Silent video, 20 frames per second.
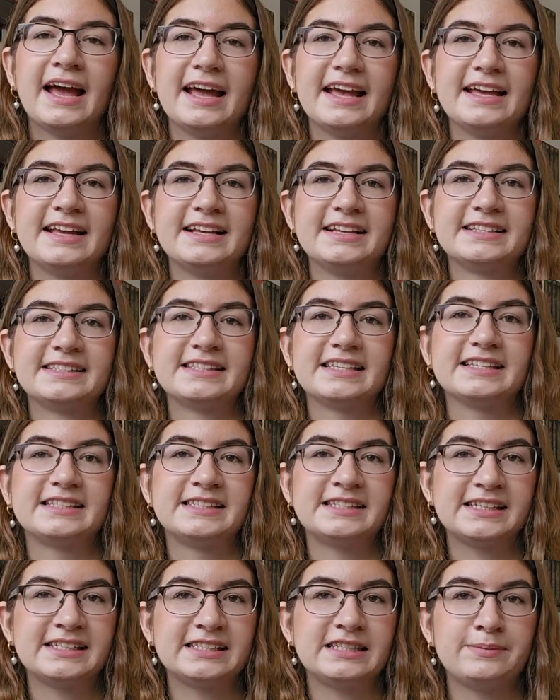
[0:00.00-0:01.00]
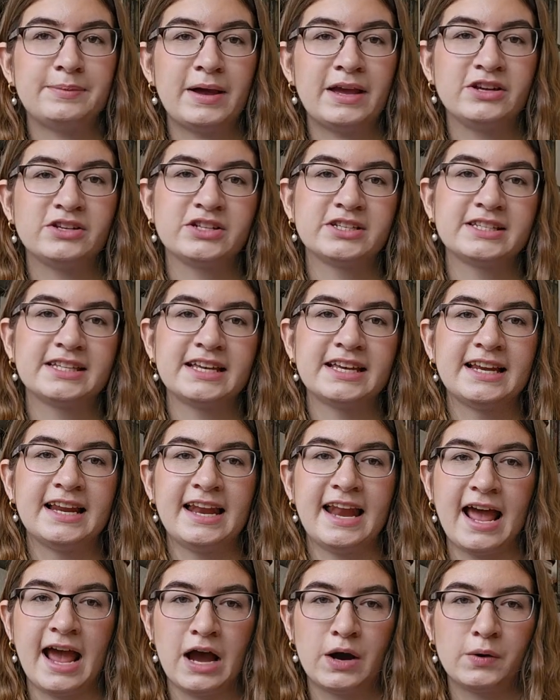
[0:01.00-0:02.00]
is 60 pages in an
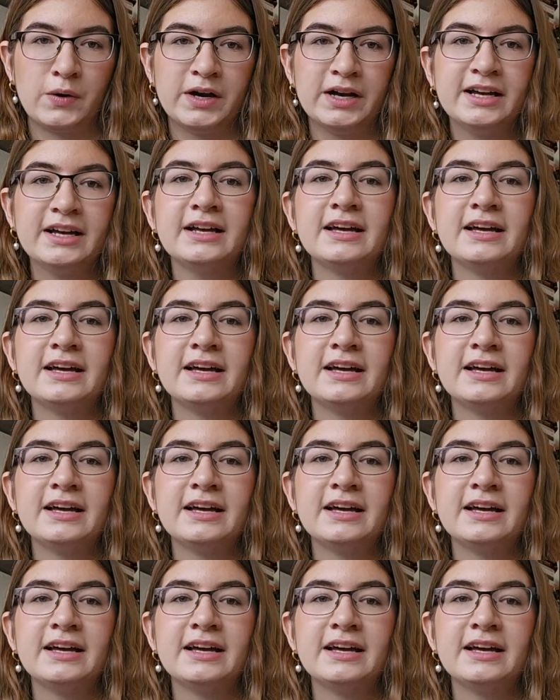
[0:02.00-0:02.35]
hour,